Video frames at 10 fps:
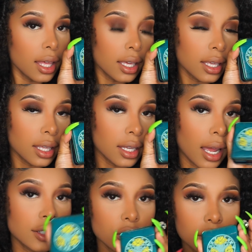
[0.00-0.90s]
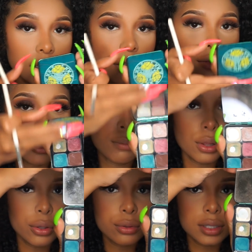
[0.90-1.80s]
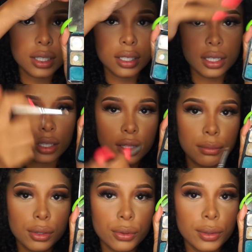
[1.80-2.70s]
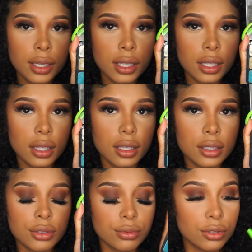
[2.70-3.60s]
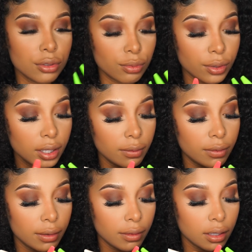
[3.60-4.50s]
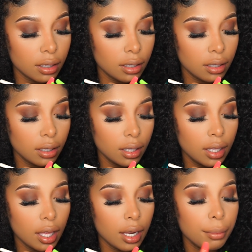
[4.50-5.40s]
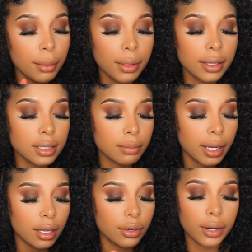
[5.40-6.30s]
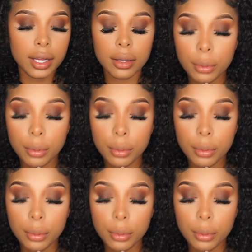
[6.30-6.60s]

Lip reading: And I just love the blues in it. The blue in it, it's just really vivid. And I'm gonna apply that to my under eye.